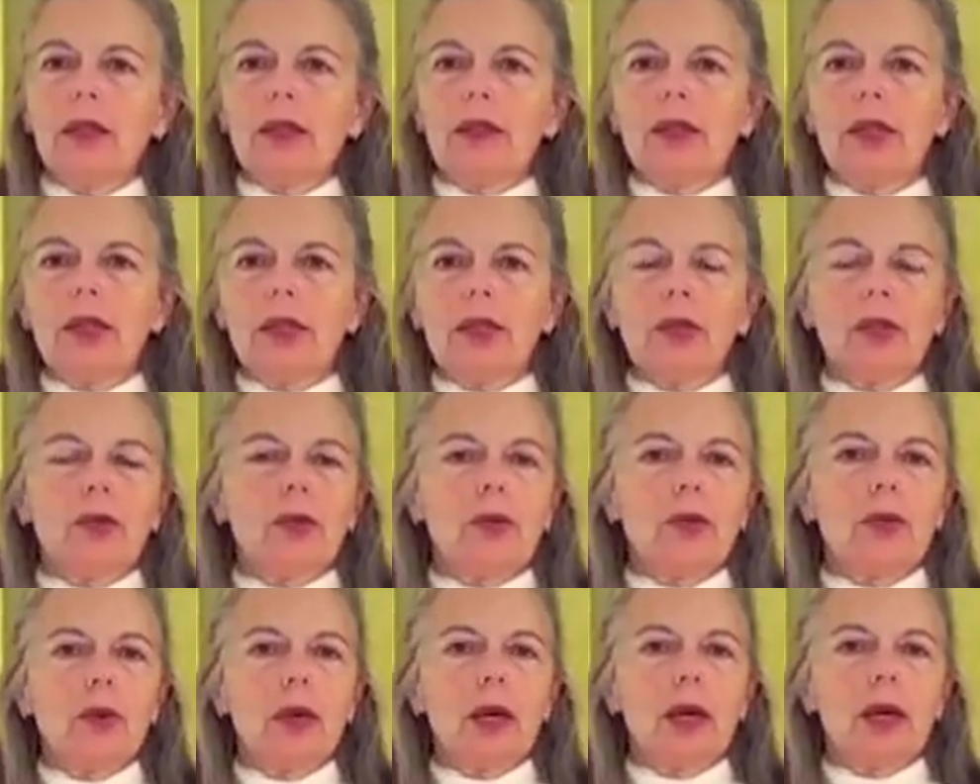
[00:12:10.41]

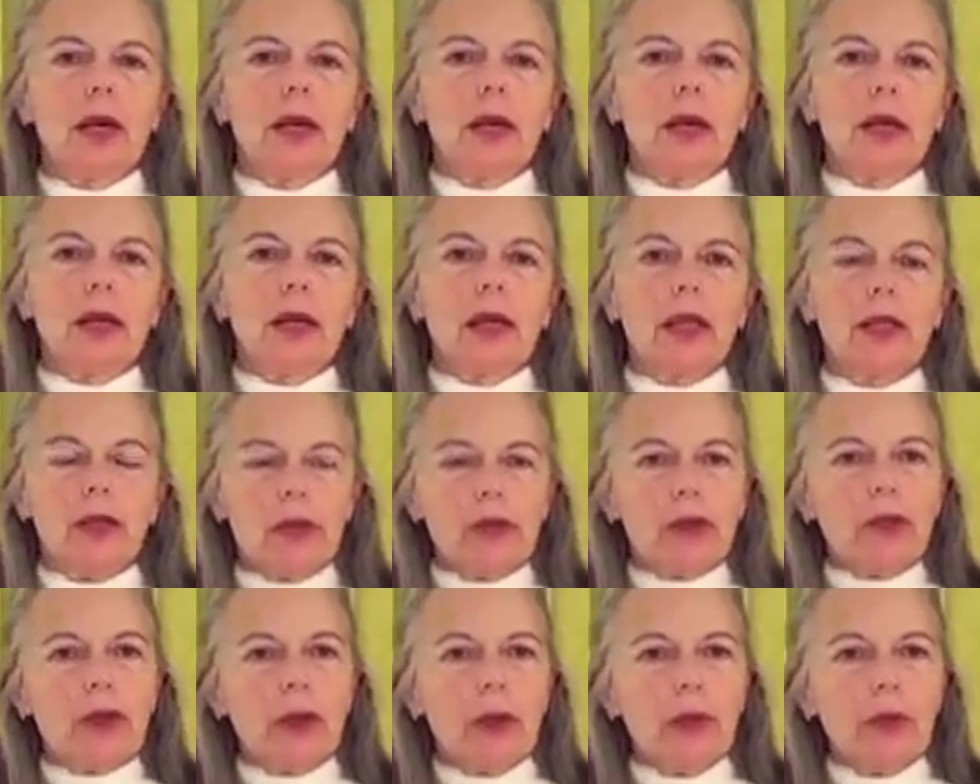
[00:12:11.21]
to
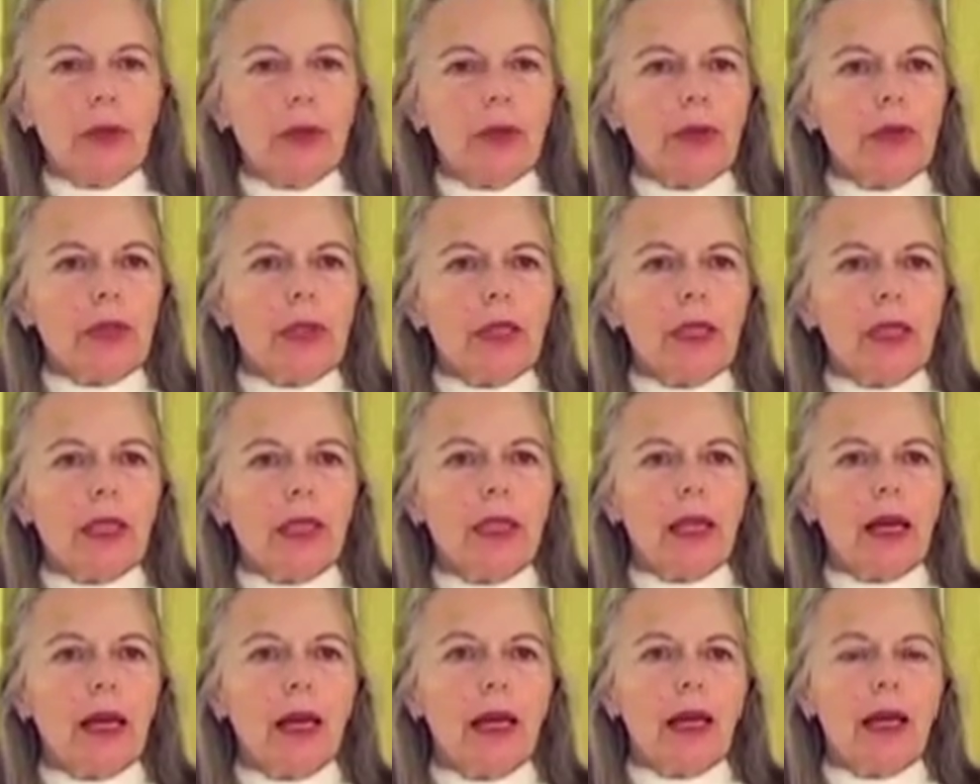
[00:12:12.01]
contribute to
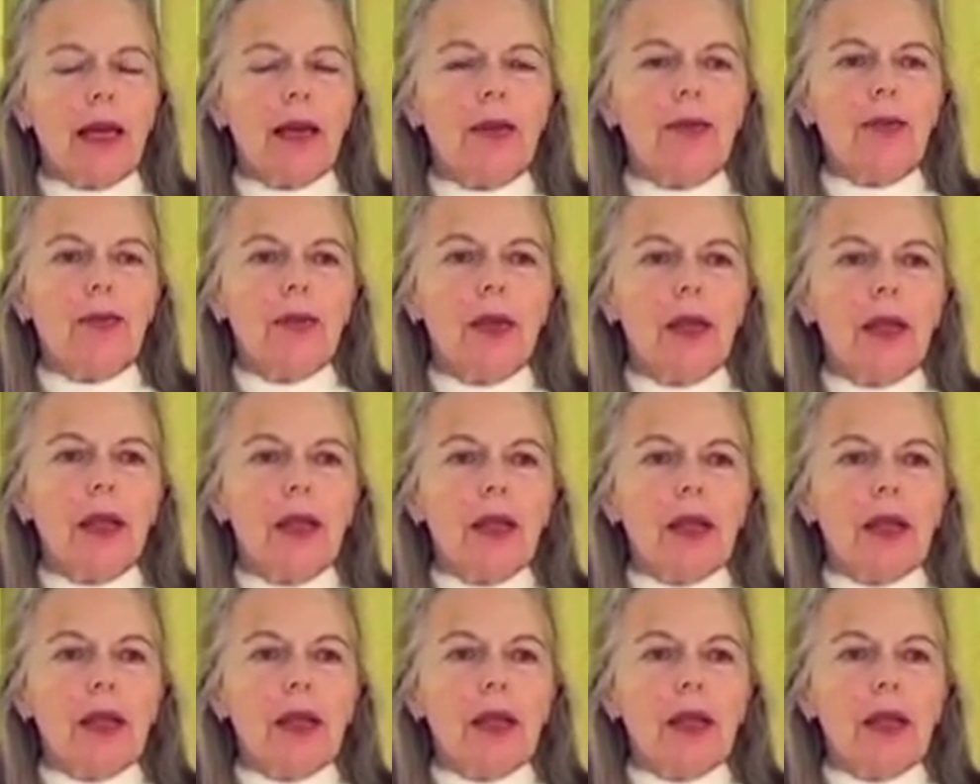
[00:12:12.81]
life.